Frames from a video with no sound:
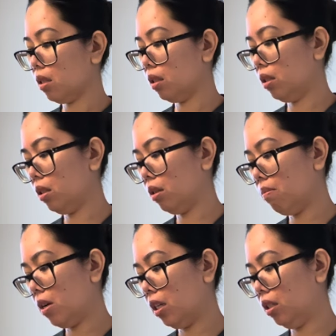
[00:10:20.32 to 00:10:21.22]
just
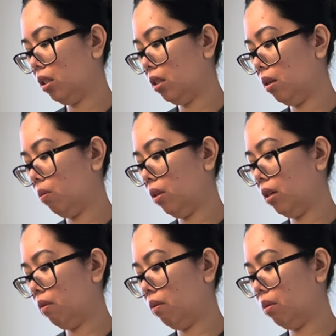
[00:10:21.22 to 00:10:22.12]
imagine that we
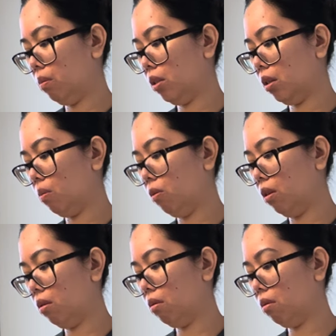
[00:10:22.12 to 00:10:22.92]
have someone.